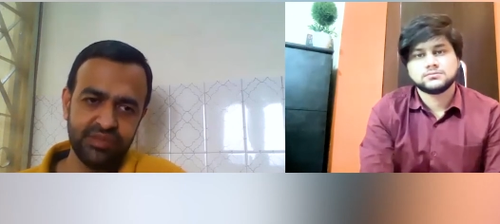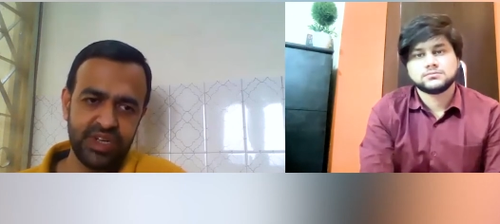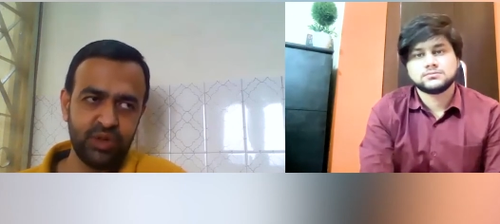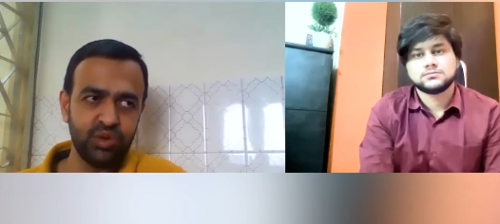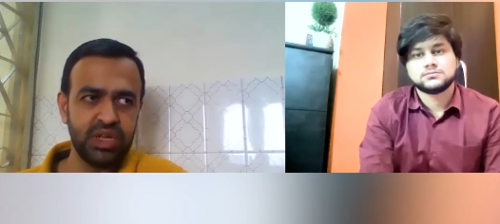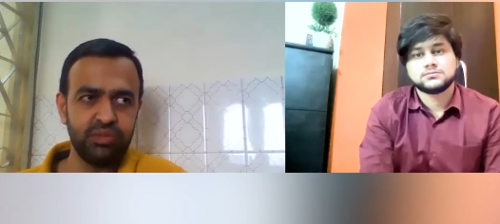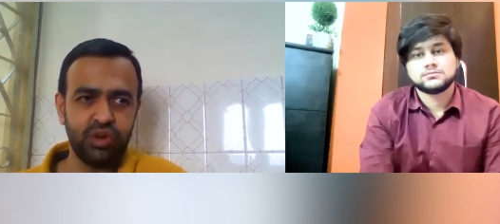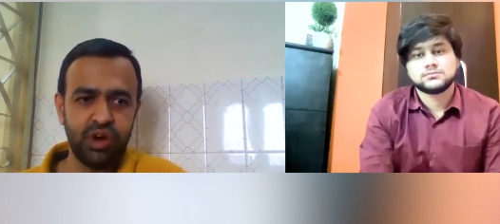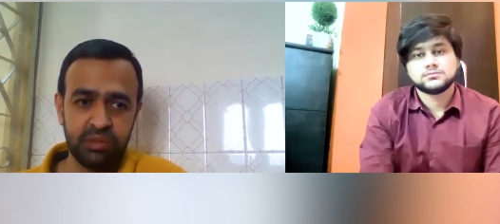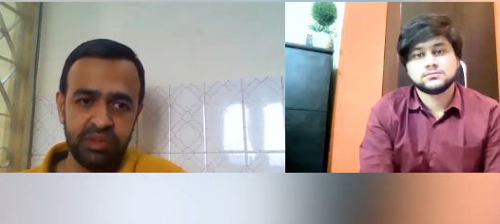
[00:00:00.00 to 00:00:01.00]
Speaker 1: We took them
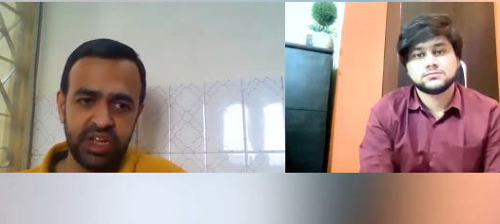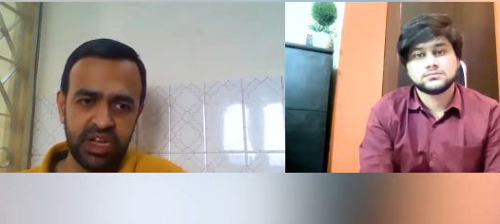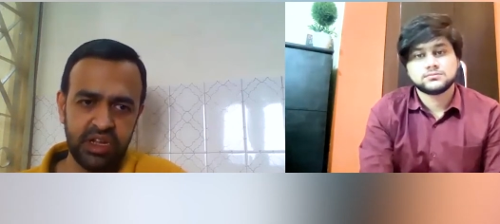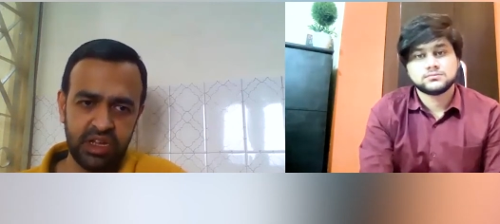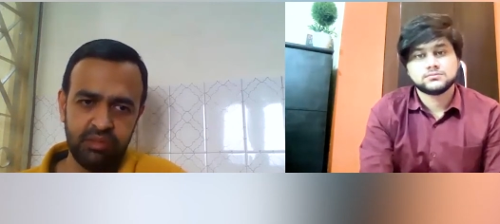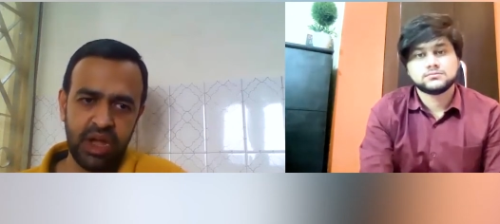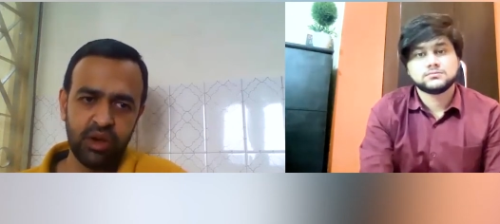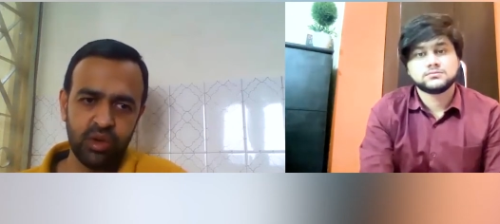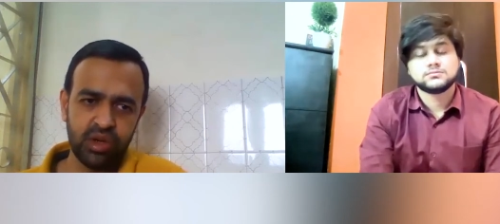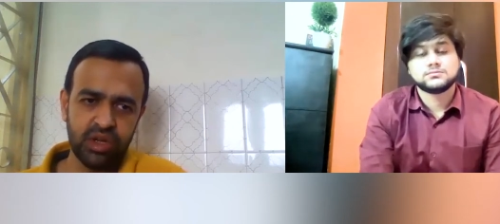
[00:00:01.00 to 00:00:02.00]
to RBI in
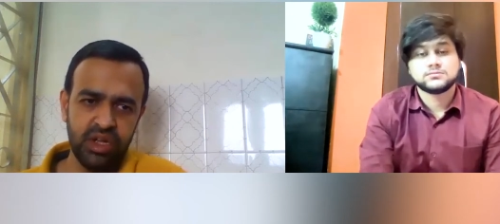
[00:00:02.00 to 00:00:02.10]
Bangalore.